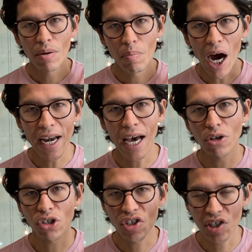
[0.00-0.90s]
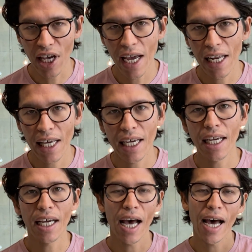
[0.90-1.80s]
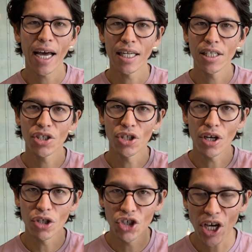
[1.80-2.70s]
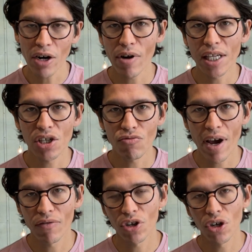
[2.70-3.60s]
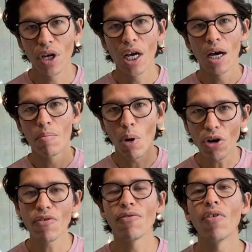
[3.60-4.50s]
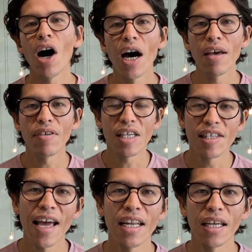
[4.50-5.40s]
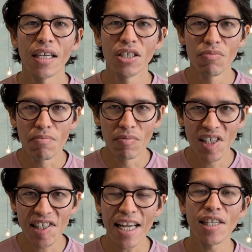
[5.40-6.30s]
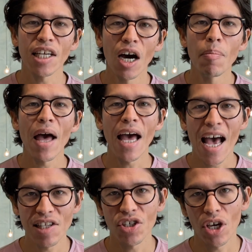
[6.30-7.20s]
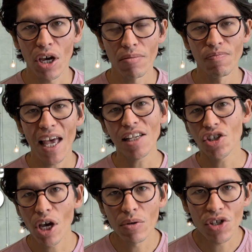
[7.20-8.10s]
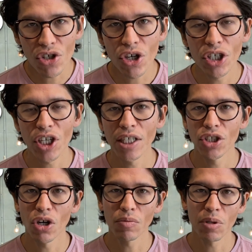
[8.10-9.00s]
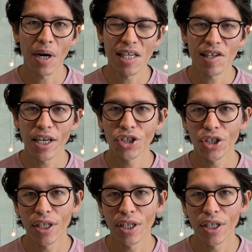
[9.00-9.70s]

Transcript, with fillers: By now you're scaling and you know you're generating revenue. Point five is then setting up S E O. S E O is search engine optimization,